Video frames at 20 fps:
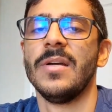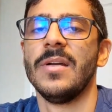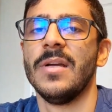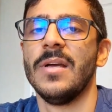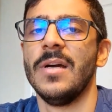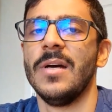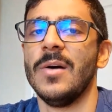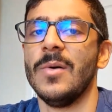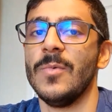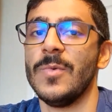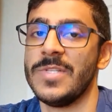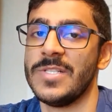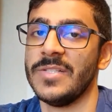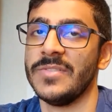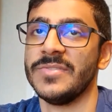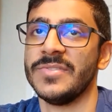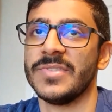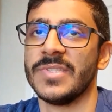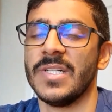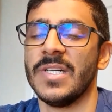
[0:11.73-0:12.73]
which
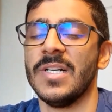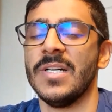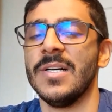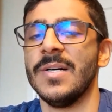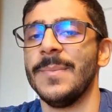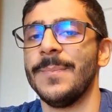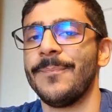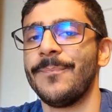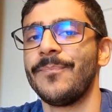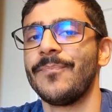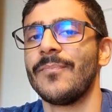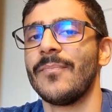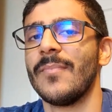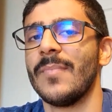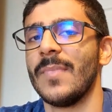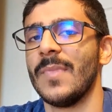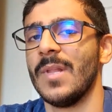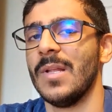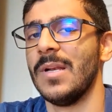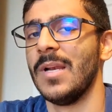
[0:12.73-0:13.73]
is
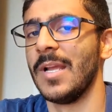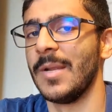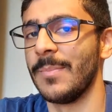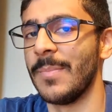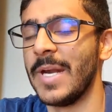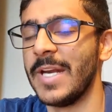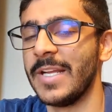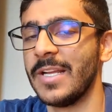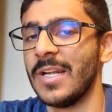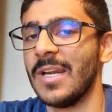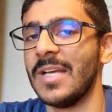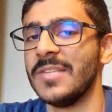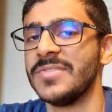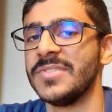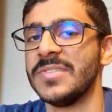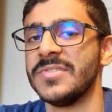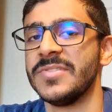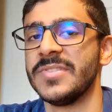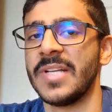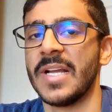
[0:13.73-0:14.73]
like medical
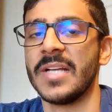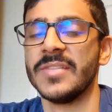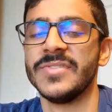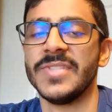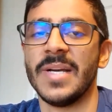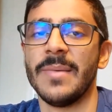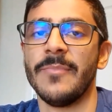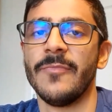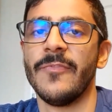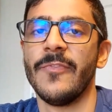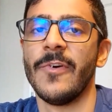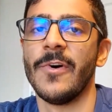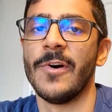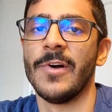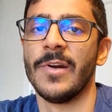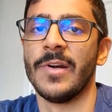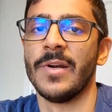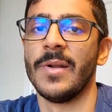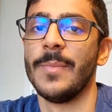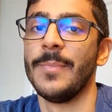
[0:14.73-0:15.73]
licensing exam
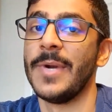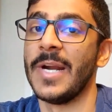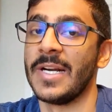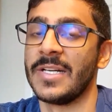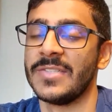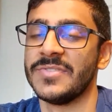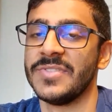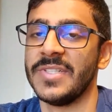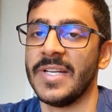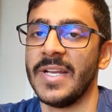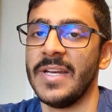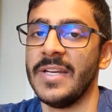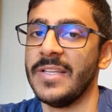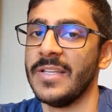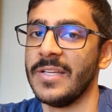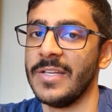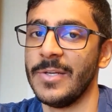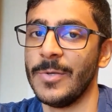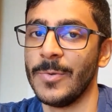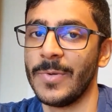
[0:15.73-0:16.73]
for practicing in
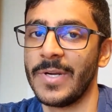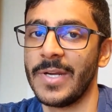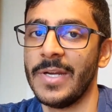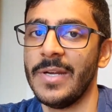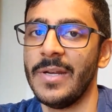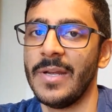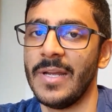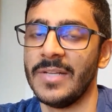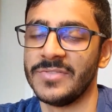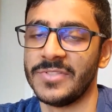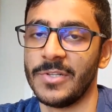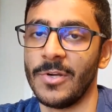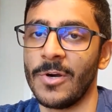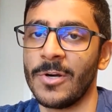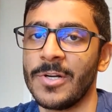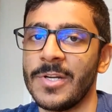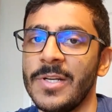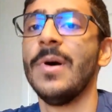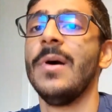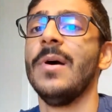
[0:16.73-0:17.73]
the UK as a
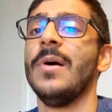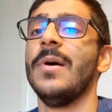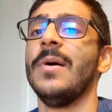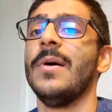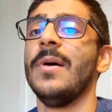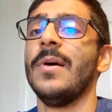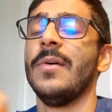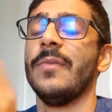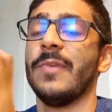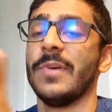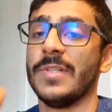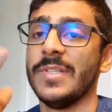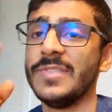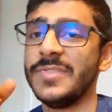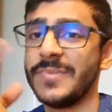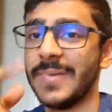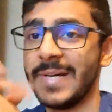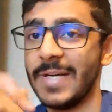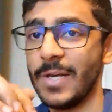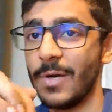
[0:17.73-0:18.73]
doctor. For this
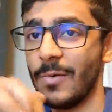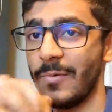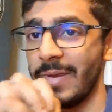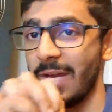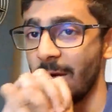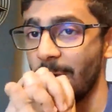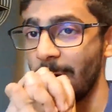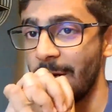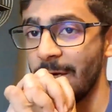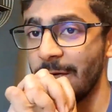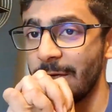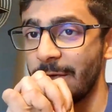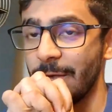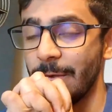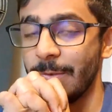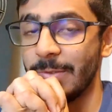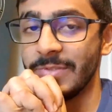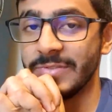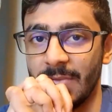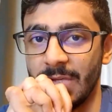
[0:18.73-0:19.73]
video, we are going to
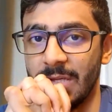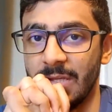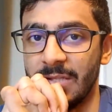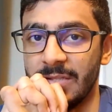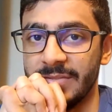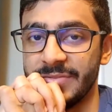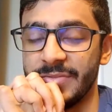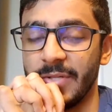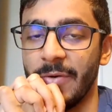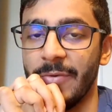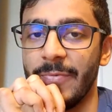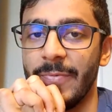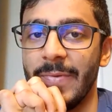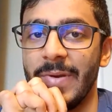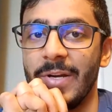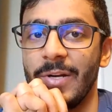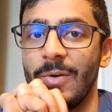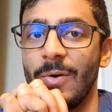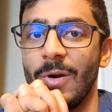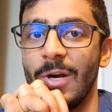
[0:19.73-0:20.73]
use a software
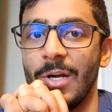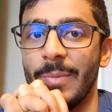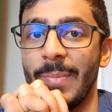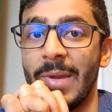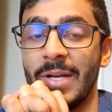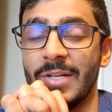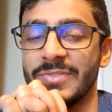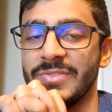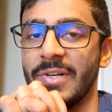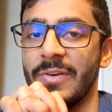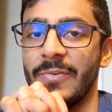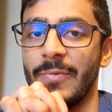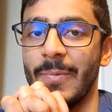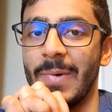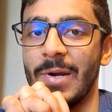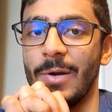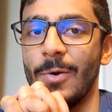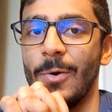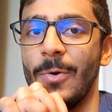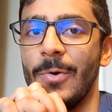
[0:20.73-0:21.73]
called Microsoft
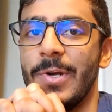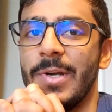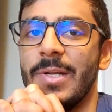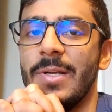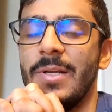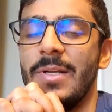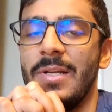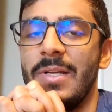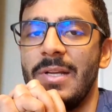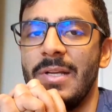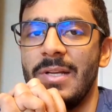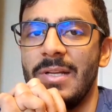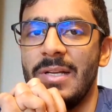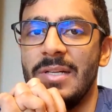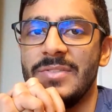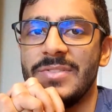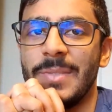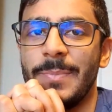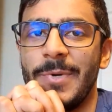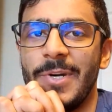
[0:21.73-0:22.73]
OneNote.
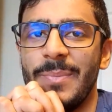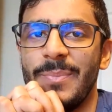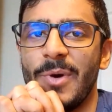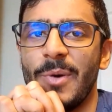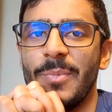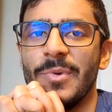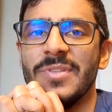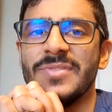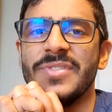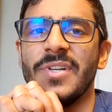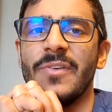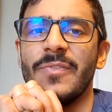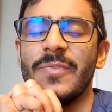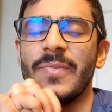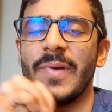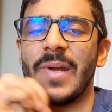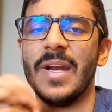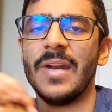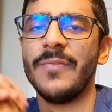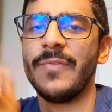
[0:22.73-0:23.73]
It's a pretty popular
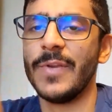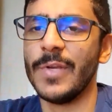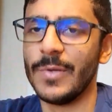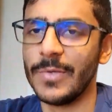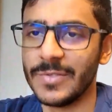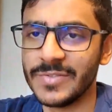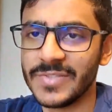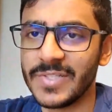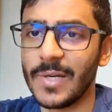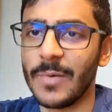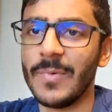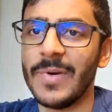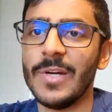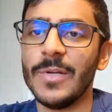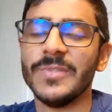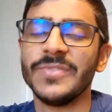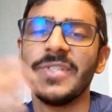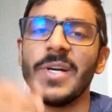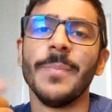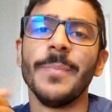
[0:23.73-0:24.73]
software, and if you're using a
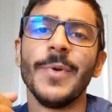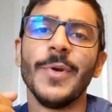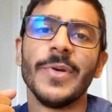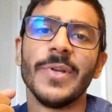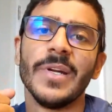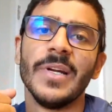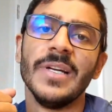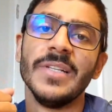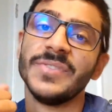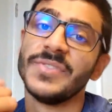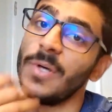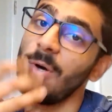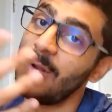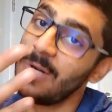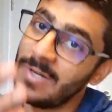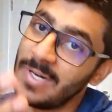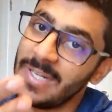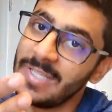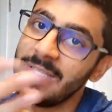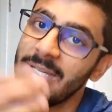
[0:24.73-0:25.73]
Windows computer, it's
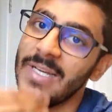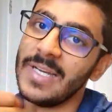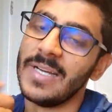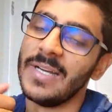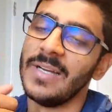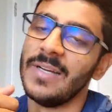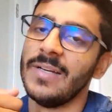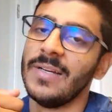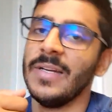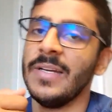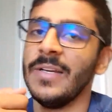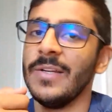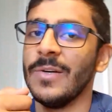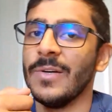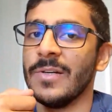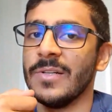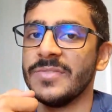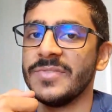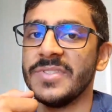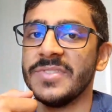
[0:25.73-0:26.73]
already there in
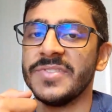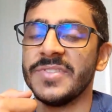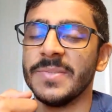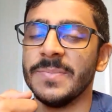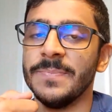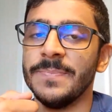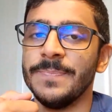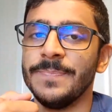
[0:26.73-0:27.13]
your system.